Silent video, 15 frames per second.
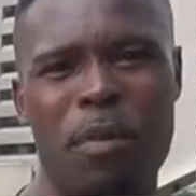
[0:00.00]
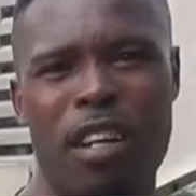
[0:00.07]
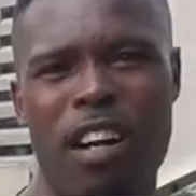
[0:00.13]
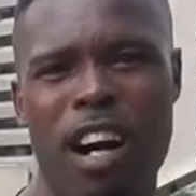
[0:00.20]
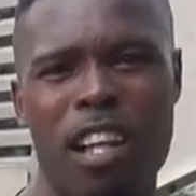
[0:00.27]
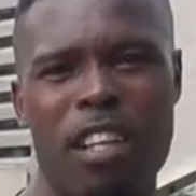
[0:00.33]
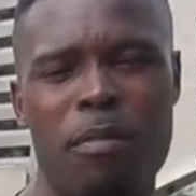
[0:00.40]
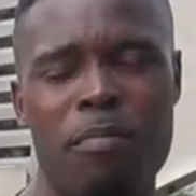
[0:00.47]

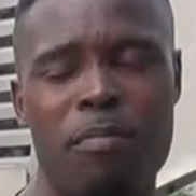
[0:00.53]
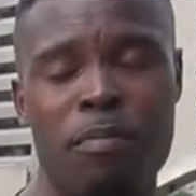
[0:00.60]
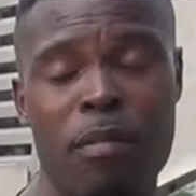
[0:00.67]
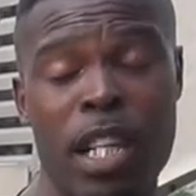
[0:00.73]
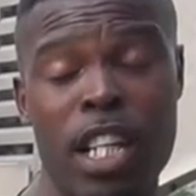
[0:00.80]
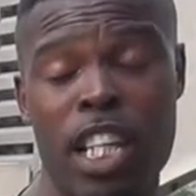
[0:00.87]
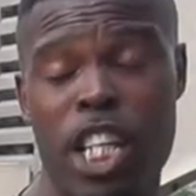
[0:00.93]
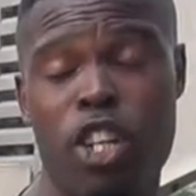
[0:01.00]
McCullum,
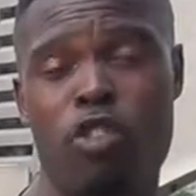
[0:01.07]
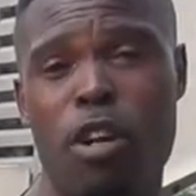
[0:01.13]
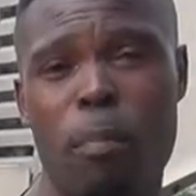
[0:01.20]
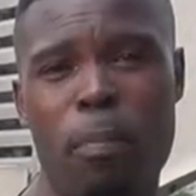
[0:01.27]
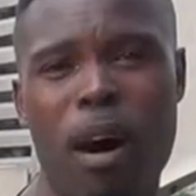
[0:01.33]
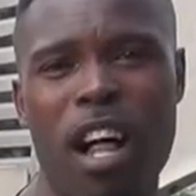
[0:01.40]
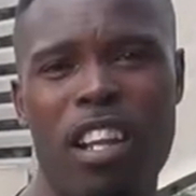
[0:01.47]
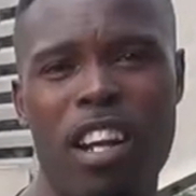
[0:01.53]
Kieron
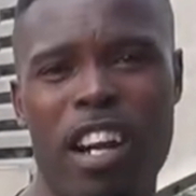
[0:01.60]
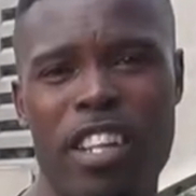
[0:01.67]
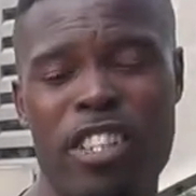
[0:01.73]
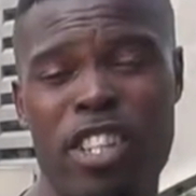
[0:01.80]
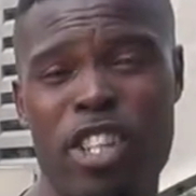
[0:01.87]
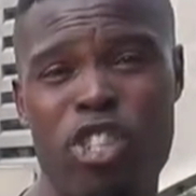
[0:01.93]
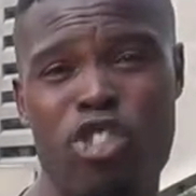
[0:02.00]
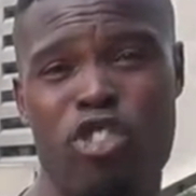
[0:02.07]
Pollard,
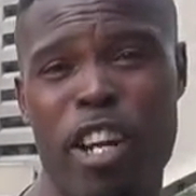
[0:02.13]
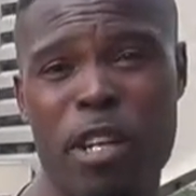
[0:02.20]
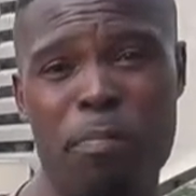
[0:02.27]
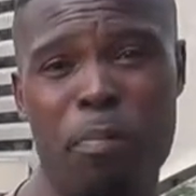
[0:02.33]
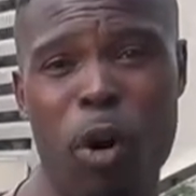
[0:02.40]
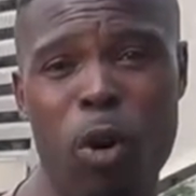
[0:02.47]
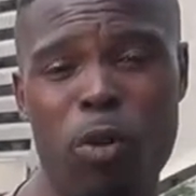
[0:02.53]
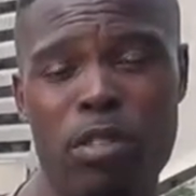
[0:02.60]
Trent
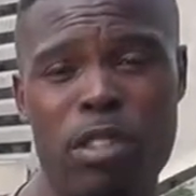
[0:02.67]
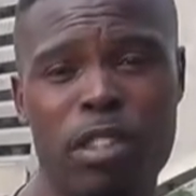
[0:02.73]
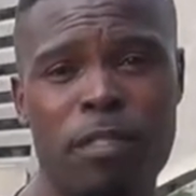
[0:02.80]
Boult.